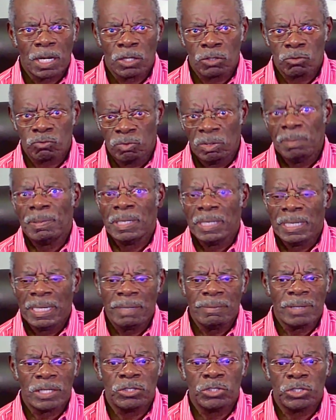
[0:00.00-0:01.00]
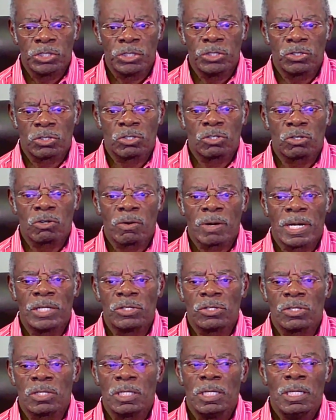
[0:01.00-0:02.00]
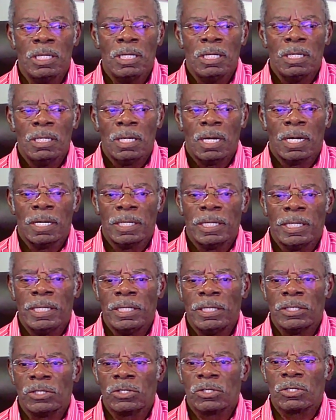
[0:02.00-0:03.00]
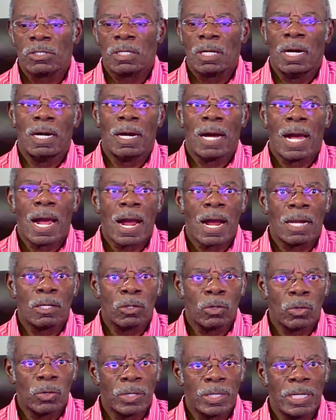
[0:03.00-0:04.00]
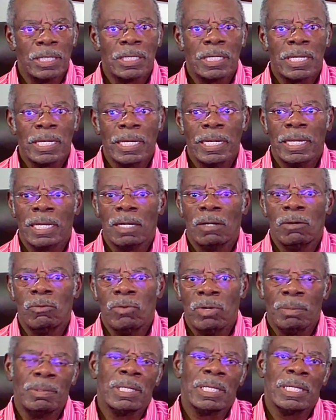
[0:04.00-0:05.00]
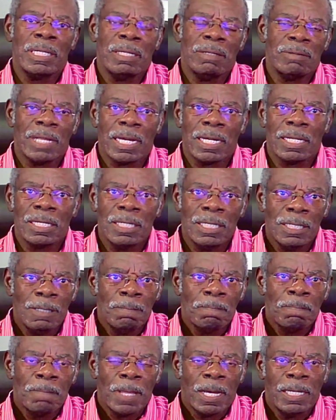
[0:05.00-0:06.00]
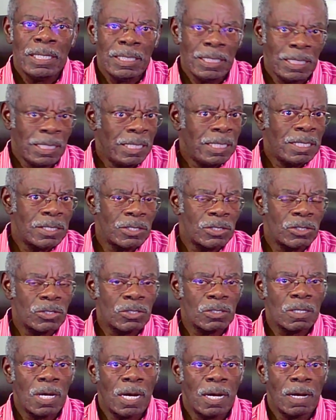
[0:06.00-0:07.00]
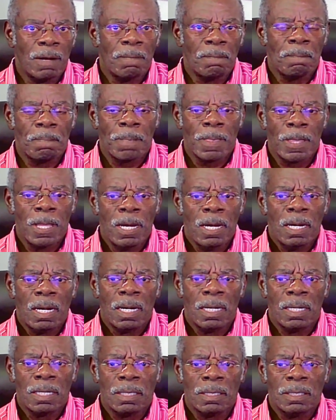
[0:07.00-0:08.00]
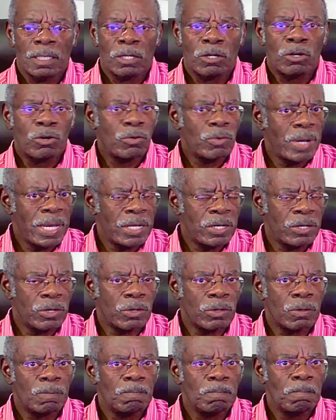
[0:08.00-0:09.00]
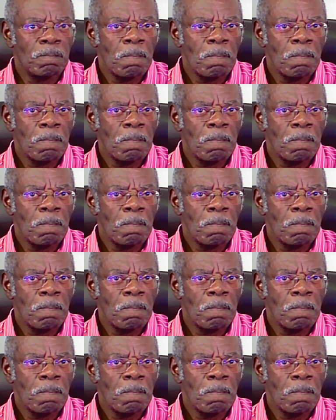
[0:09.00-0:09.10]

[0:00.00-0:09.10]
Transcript: because we believe that Jesus Christ uh, is uh, our Lord and King. We believe that uh, He is um, uh, the Creator